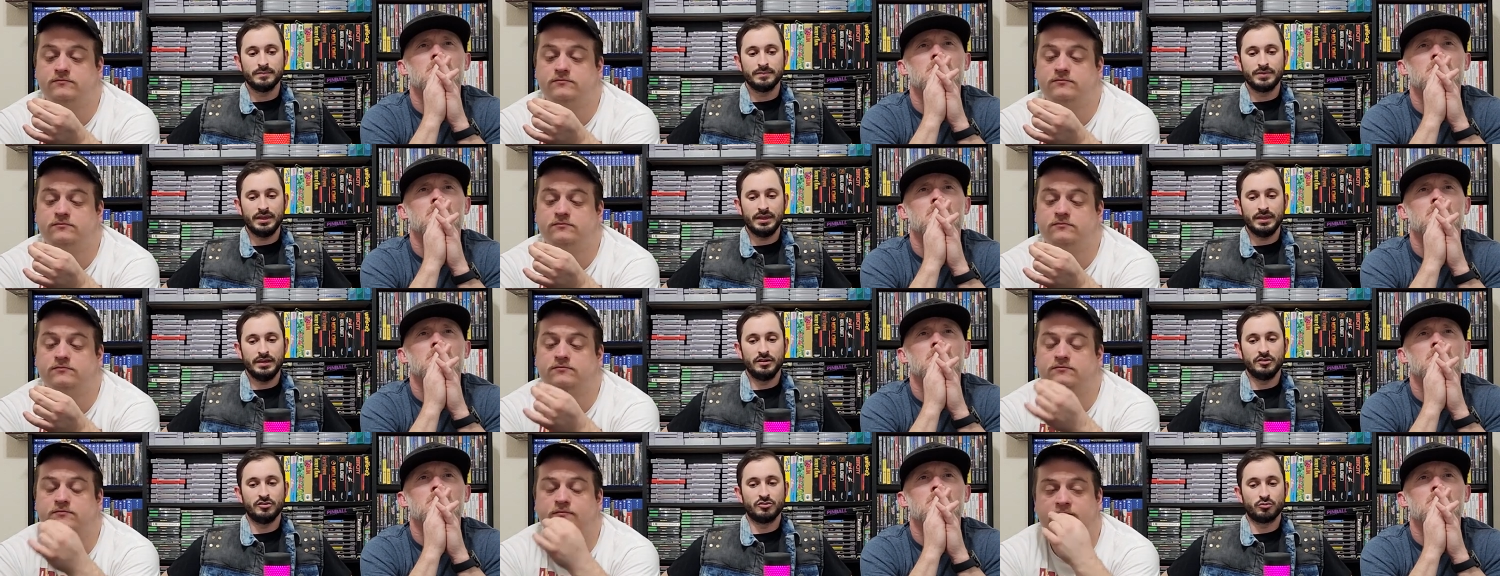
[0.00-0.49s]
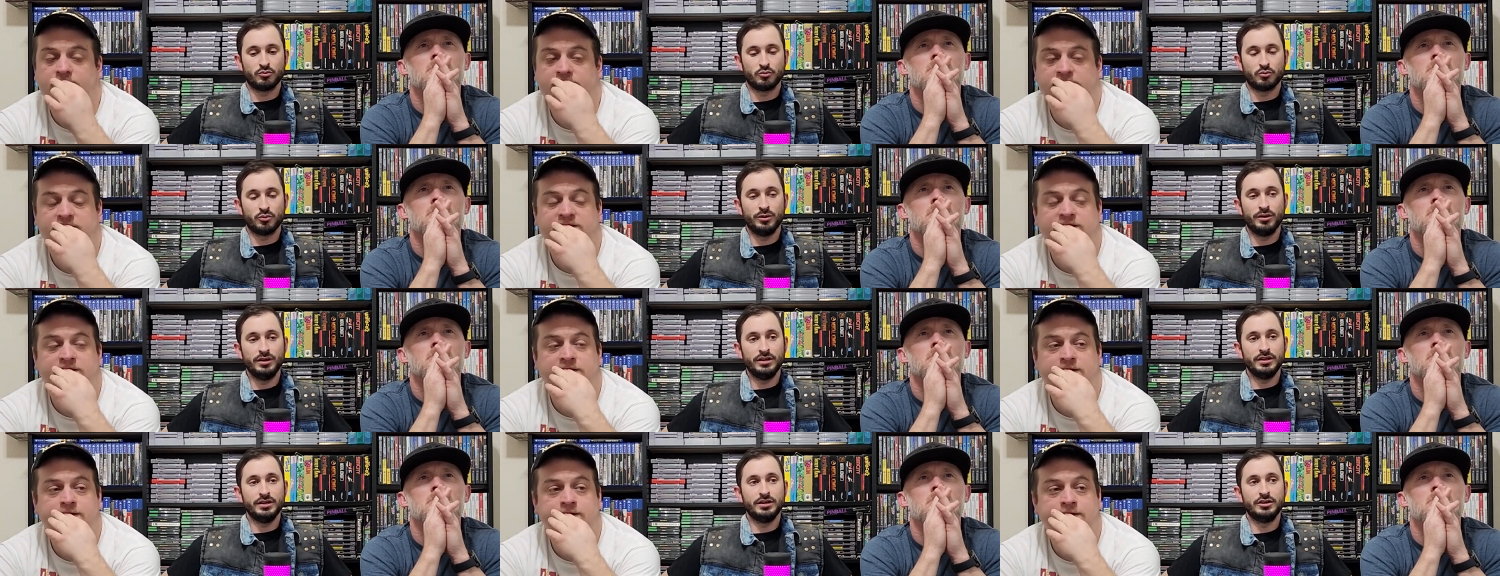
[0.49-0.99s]
Speaker 1: is
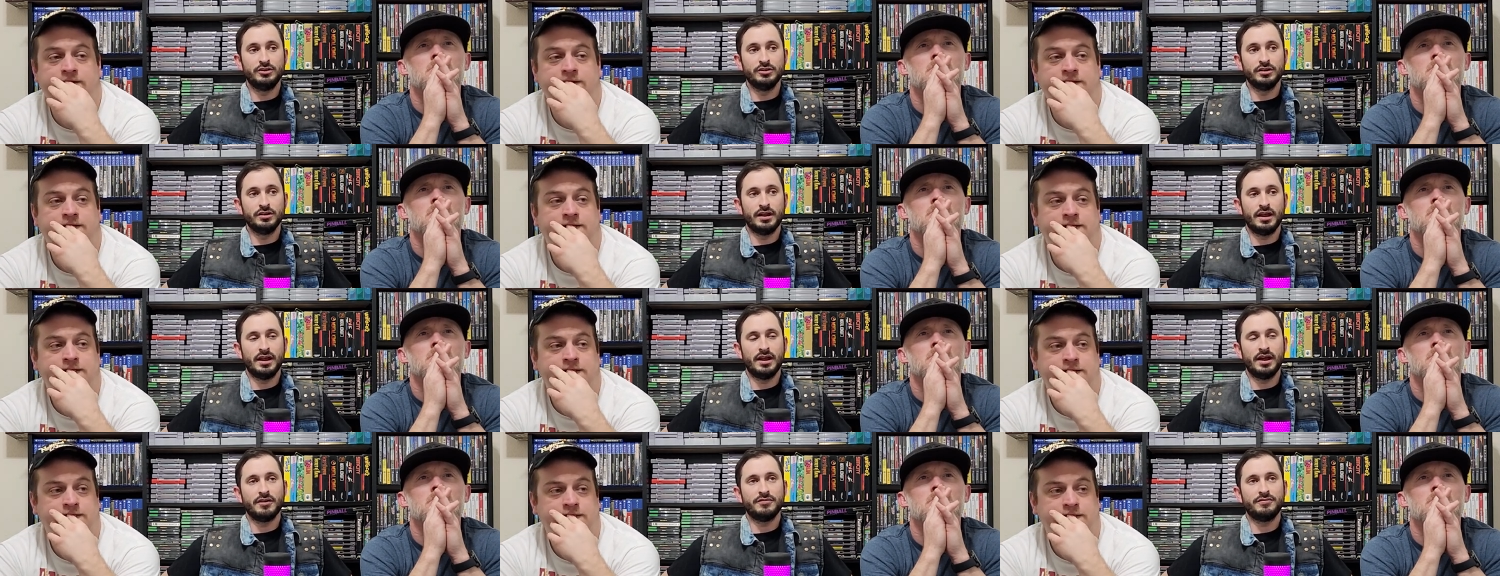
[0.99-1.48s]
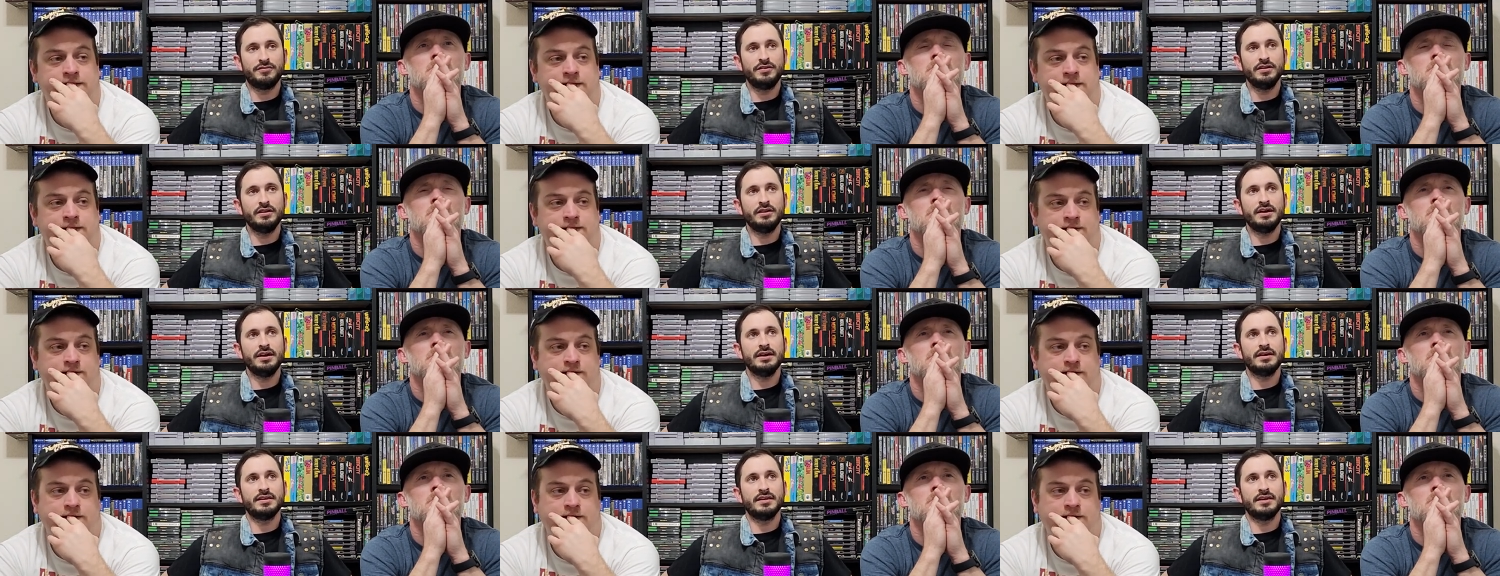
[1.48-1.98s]
really good, and I feel
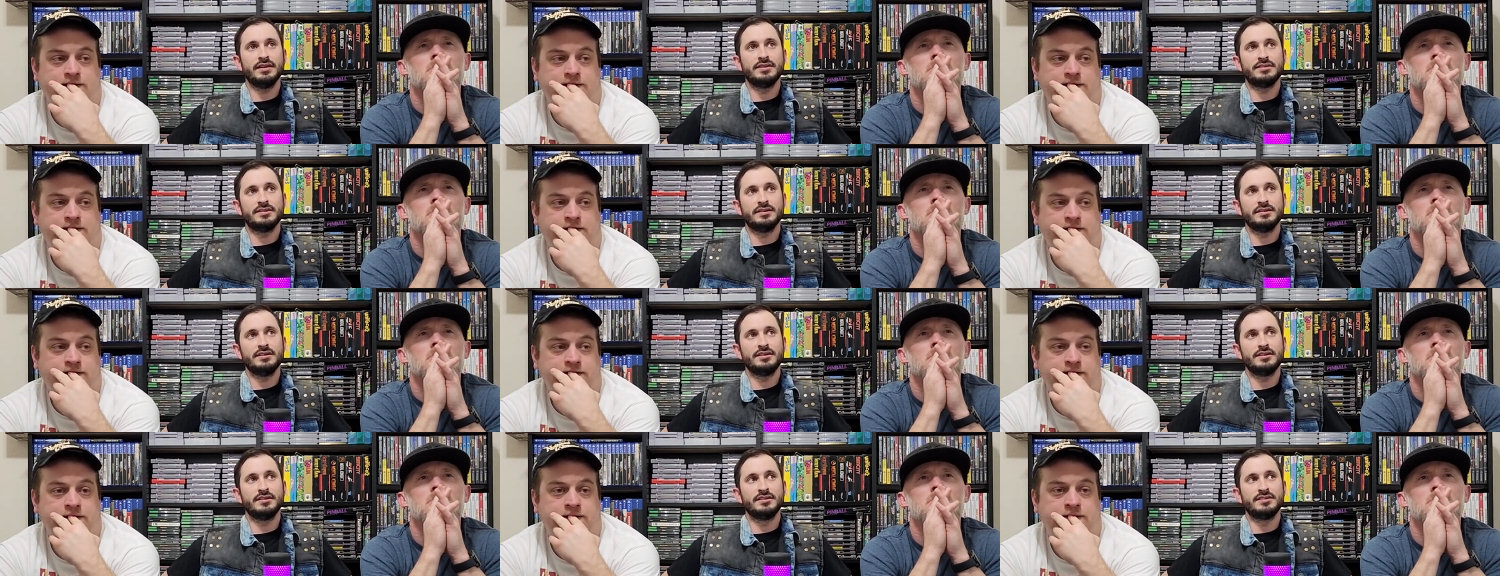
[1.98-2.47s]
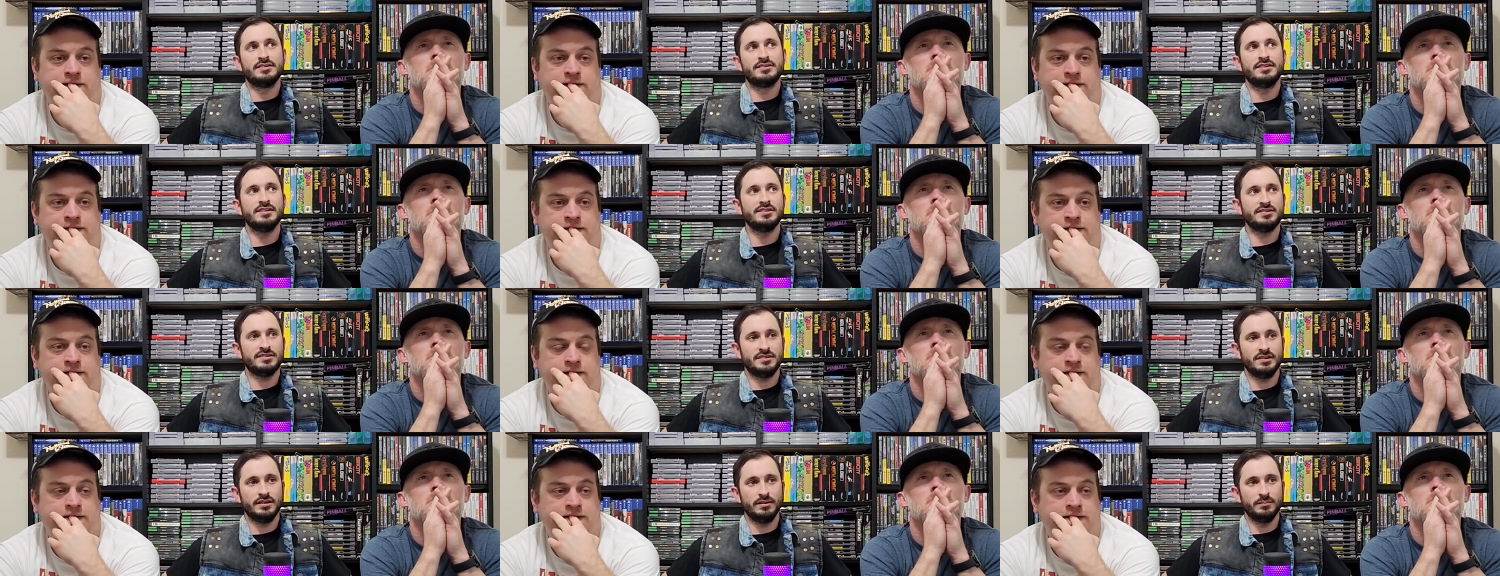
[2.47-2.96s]
like it's inconsistent